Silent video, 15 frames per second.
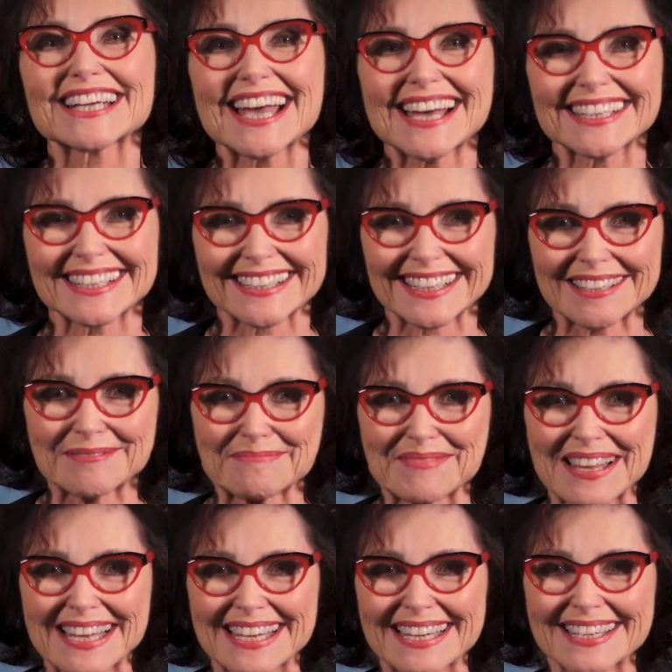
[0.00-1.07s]
Canada,
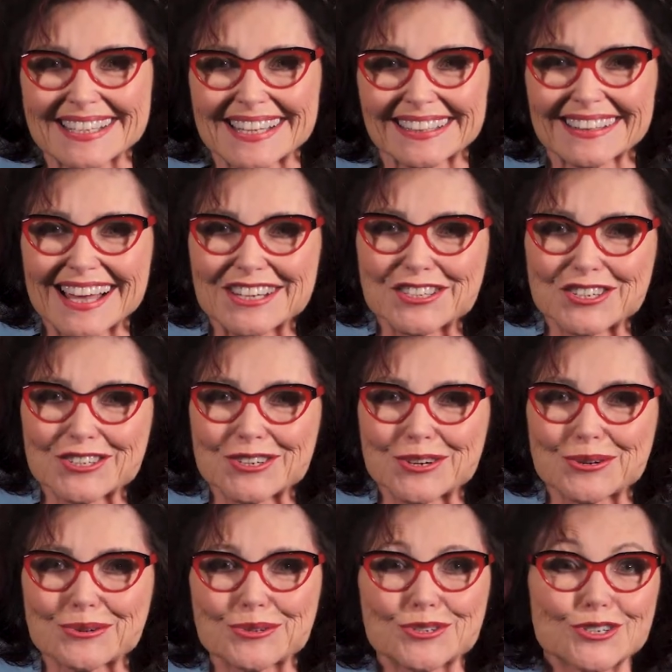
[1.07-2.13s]
is a legend
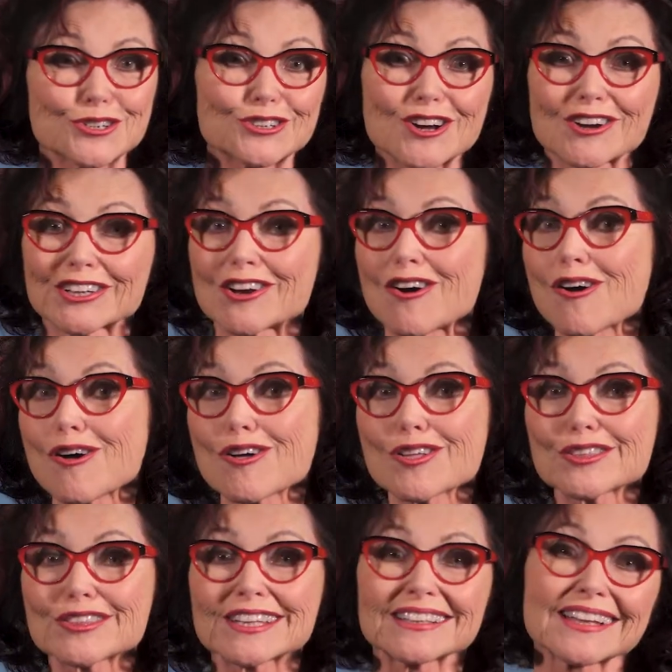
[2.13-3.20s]
who took on
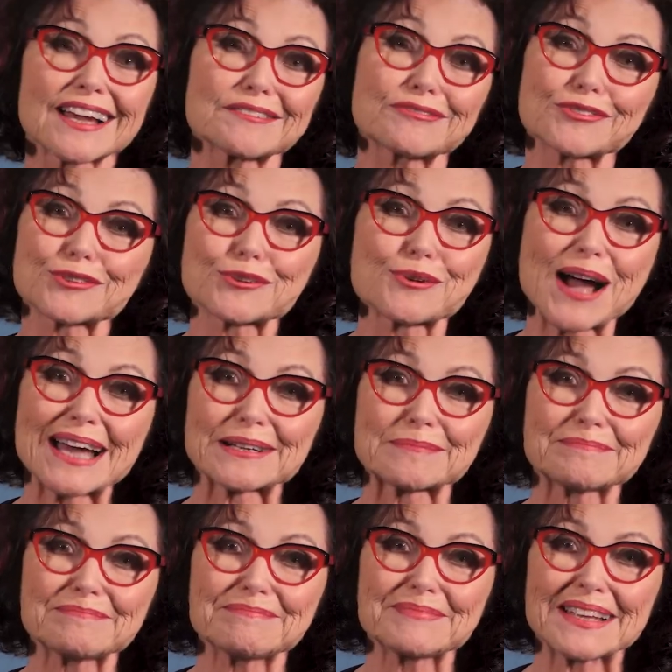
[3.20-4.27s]
all that life threw at
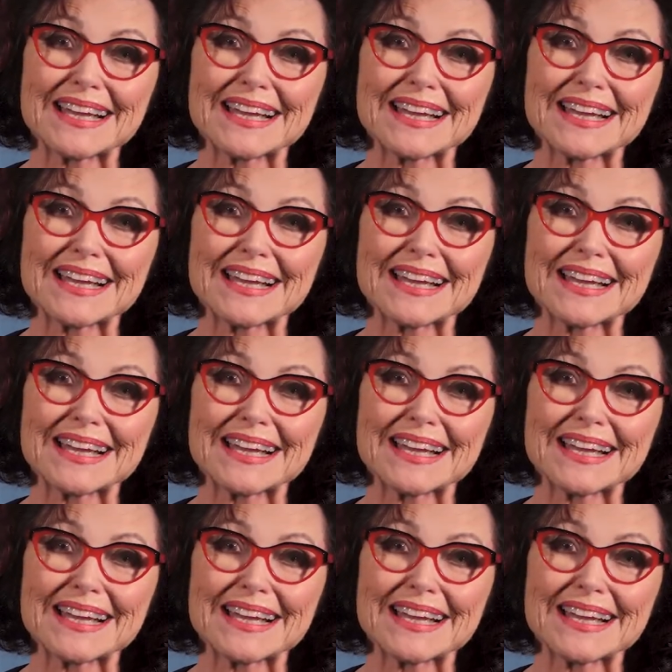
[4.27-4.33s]
him